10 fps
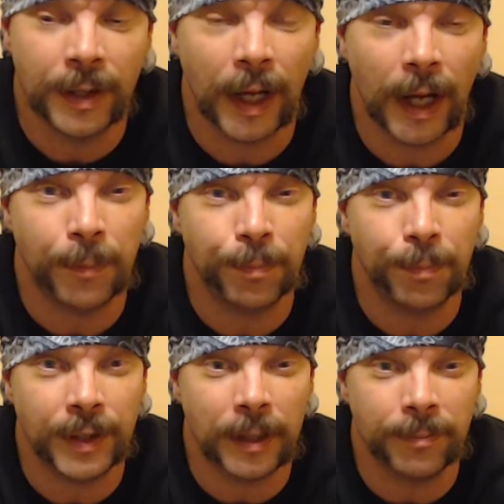I
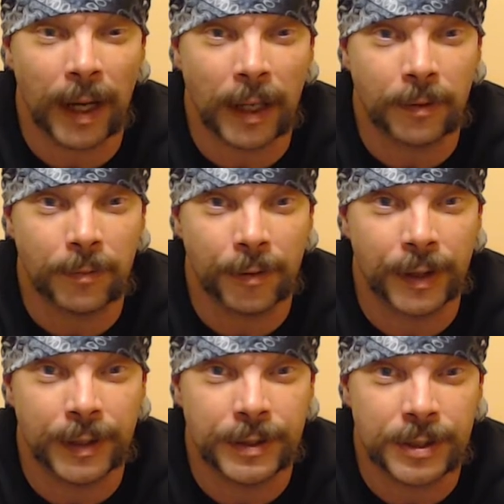put the macaroni
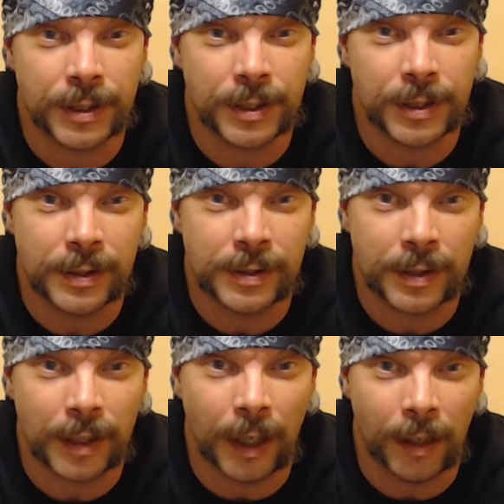and cheese in
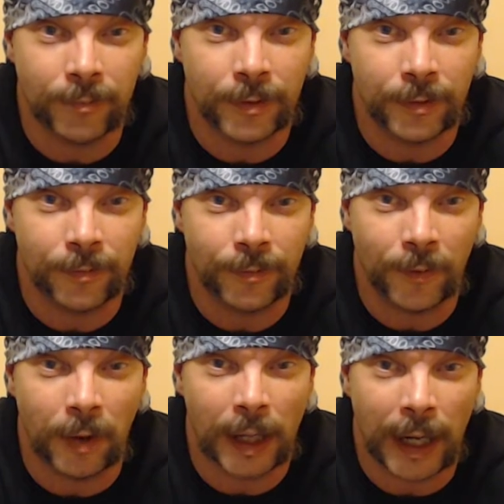the oven
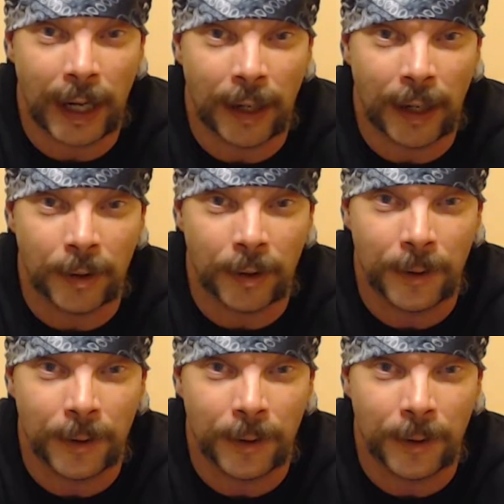for an hour.